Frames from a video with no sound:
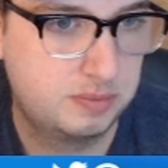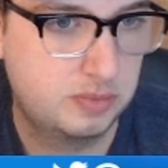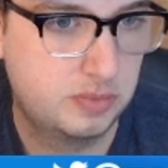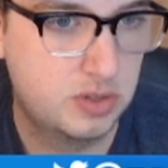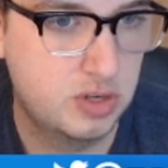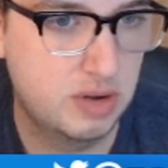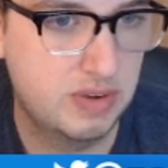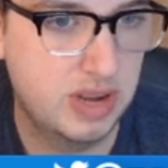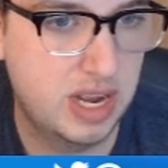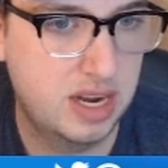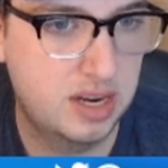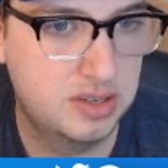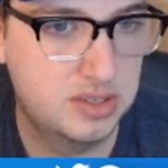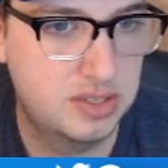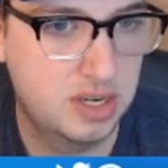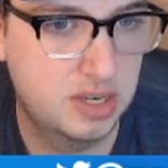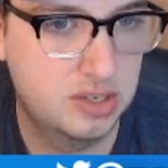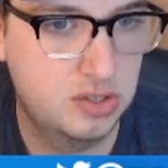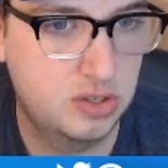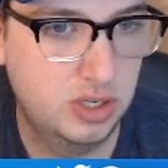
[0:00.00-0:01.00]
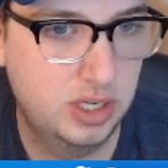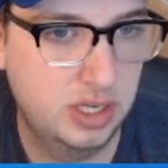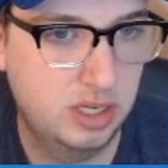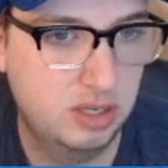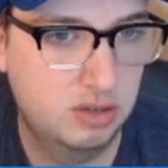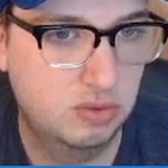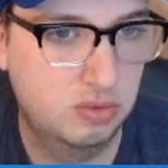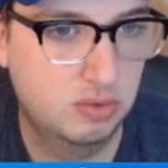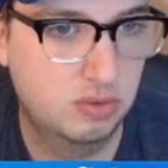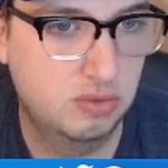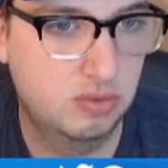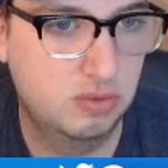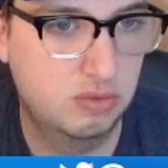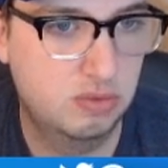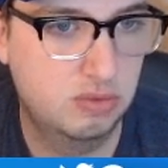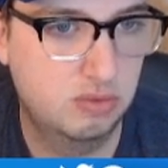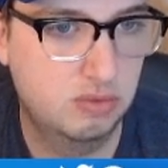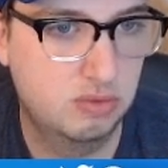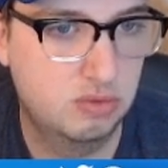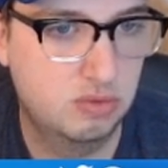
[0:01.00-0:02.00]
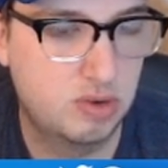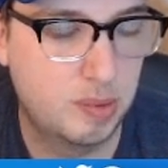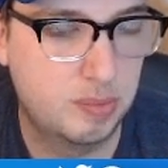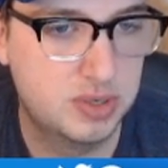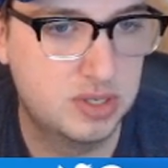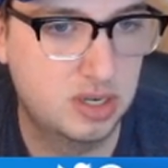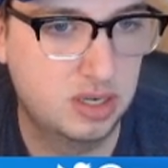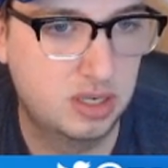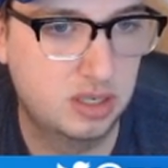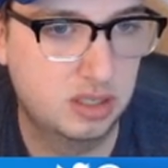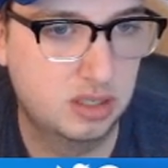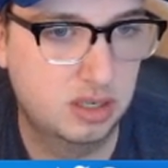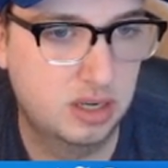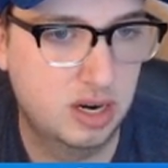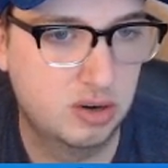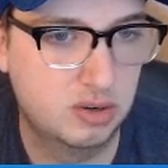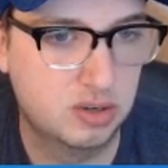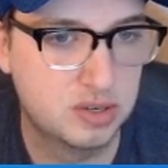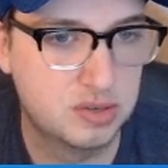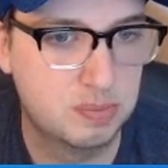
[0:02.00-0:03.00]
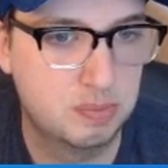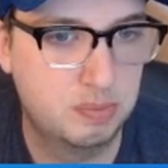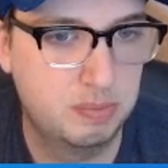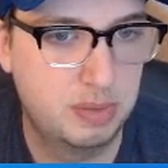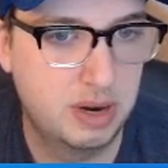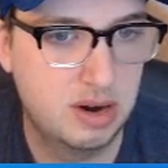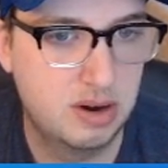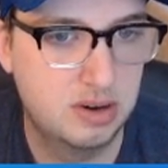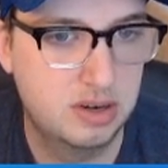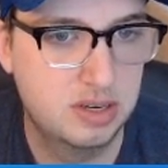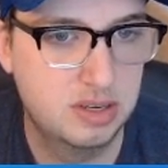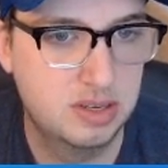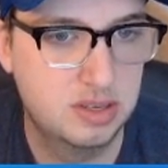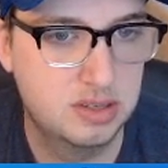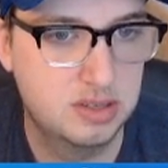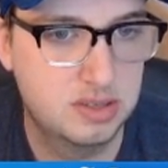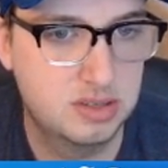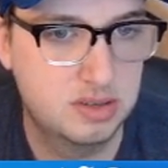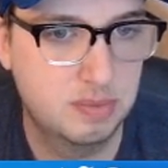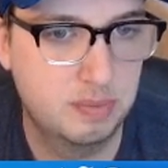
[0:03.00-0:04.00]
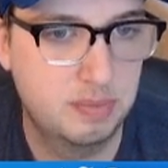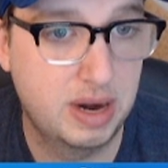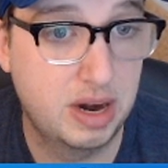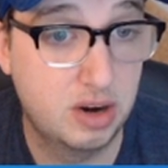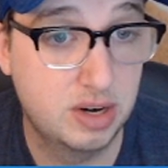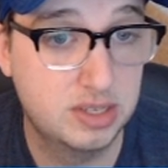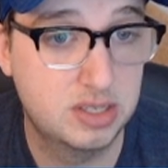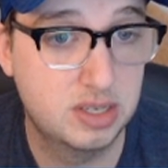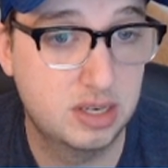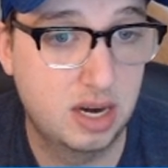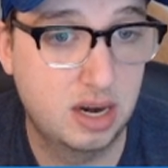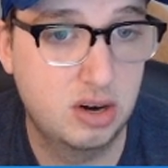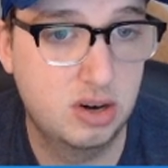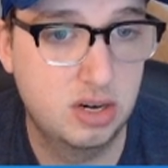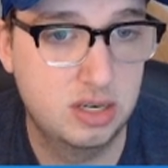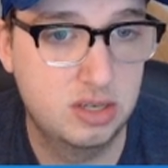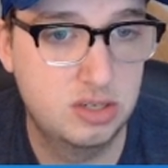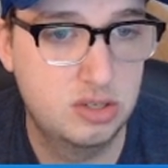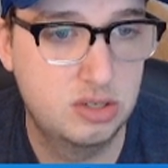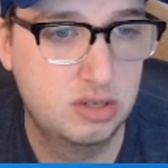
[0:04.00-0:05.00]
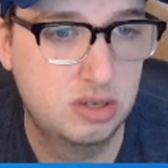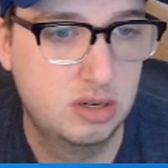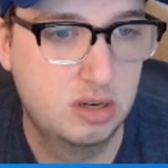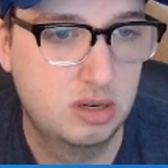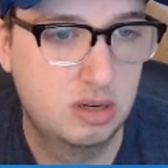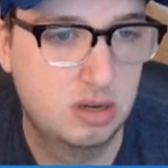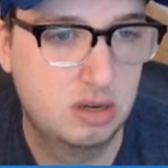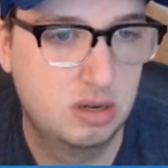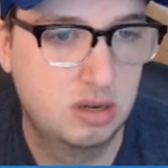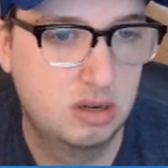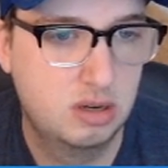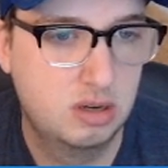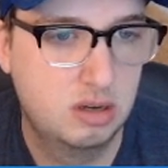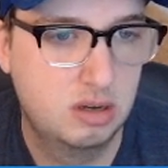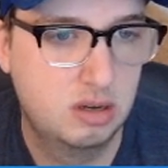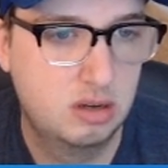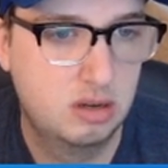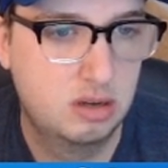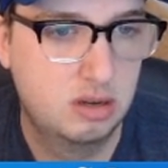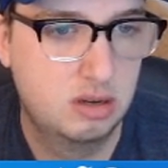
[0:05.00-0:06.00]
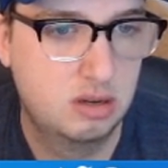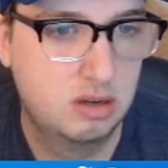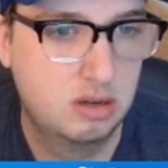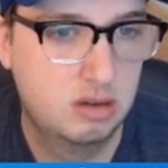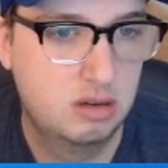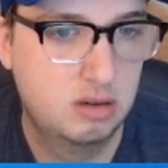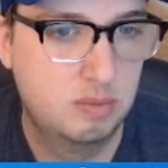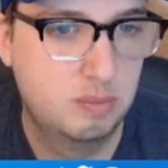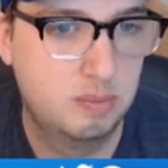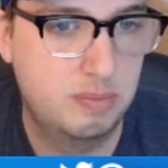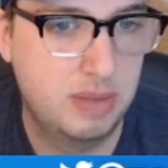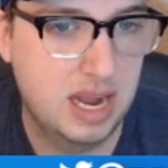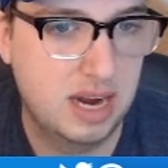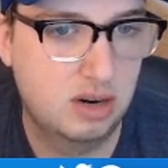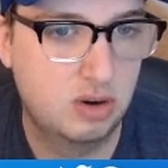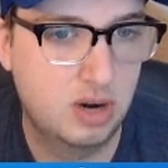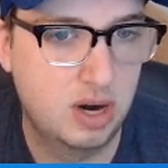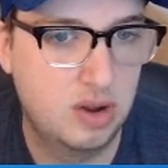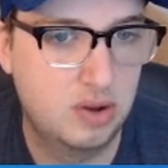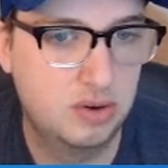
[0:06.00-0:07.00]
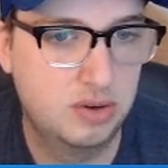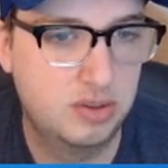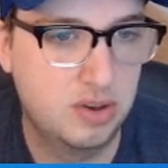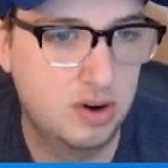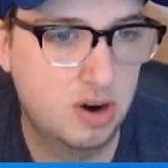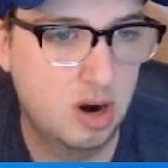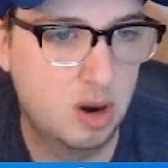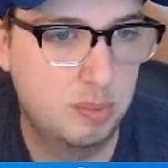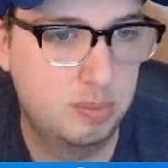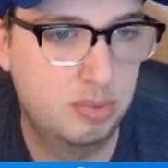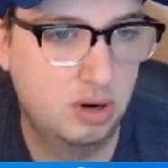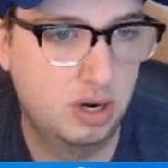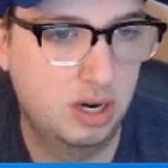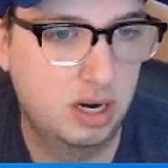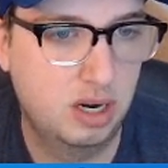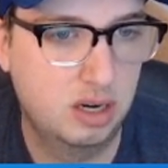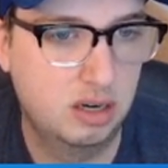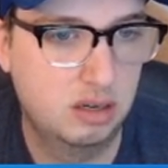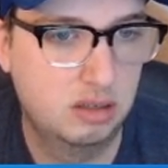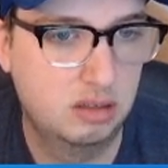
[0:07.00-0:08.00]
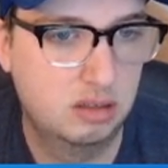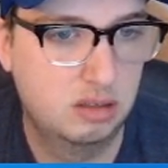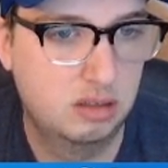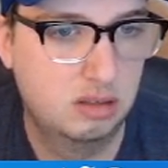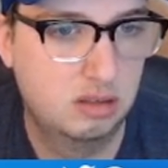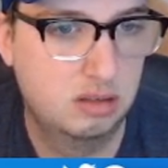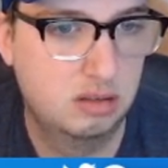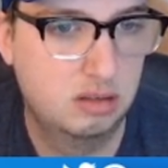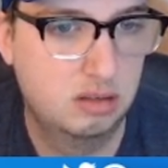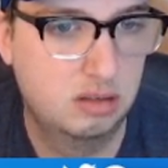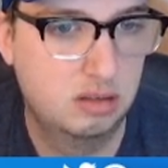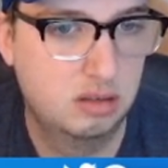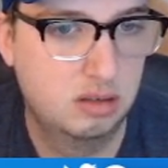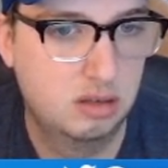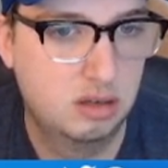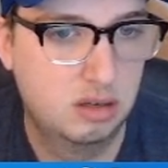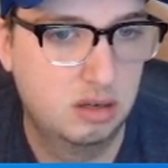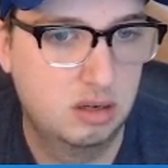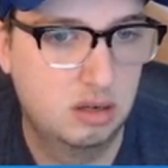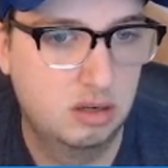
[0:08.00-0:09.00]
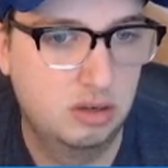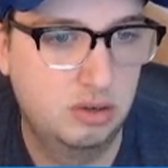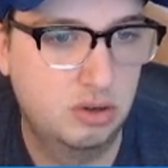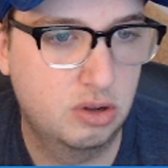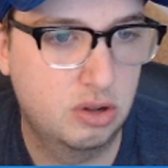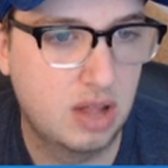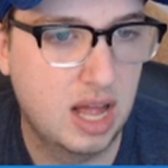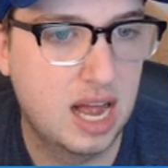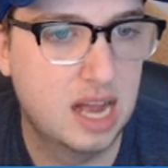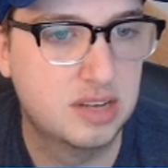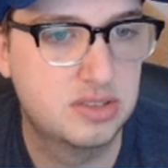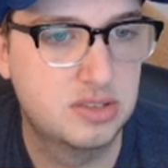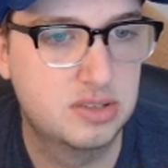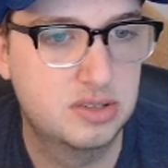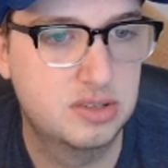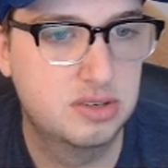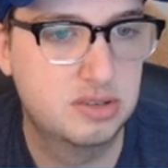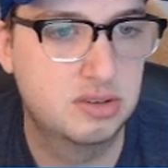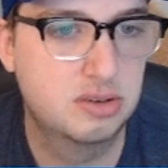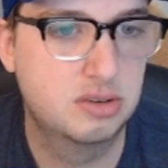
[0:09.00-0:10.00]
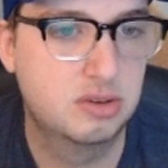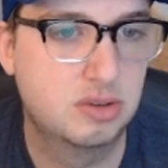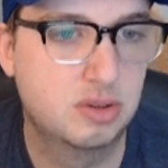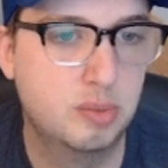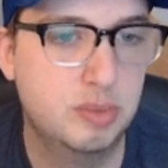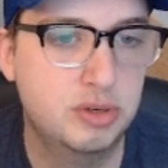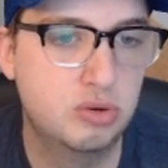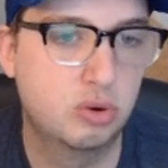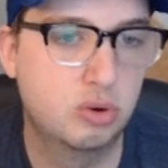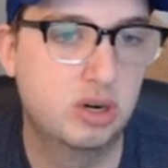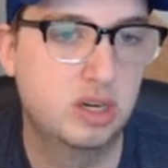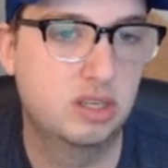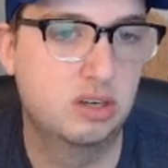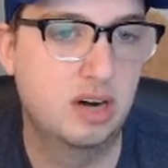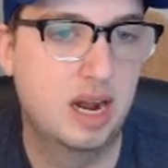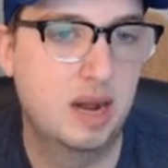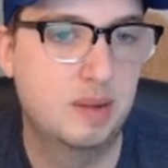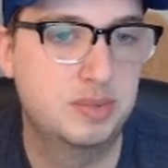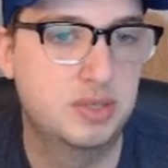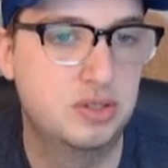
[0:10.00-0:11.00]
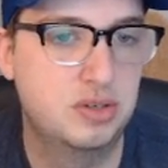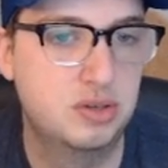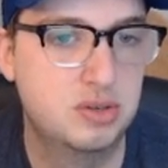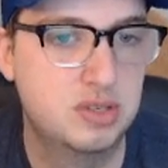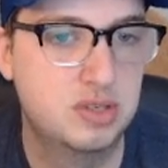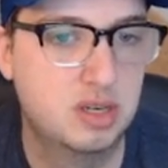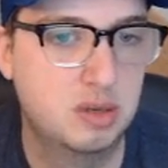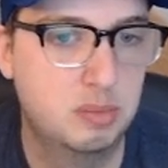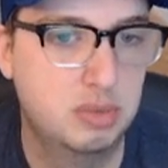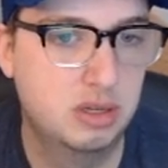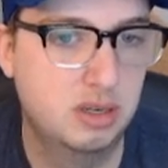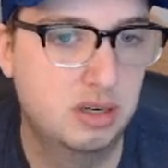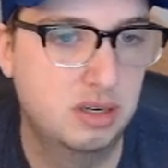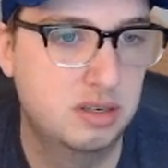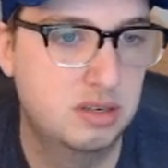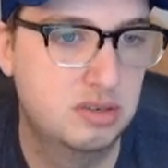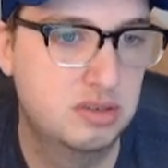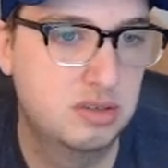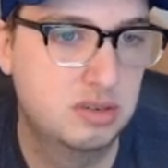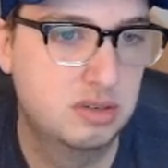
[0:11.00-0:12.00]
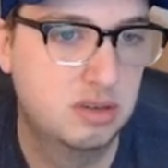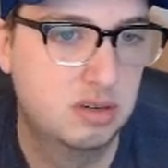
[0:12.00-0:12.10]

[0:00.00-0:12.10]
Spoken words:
So you have ancestry, representing characters' parents and heritage, background, their upbringing, class, the majority of their aptitudes and abilities.